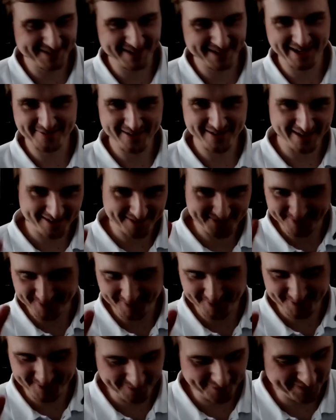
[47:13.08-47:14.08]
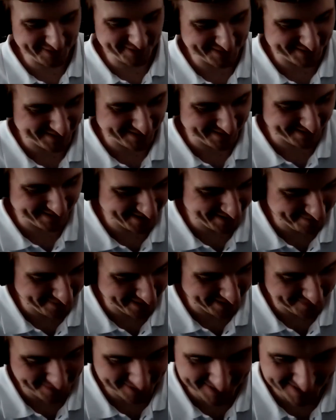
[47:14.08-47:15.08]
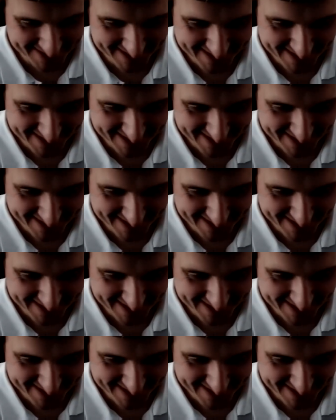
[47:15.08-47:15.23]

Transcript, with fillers: I have like a lot of things uh, in mind, but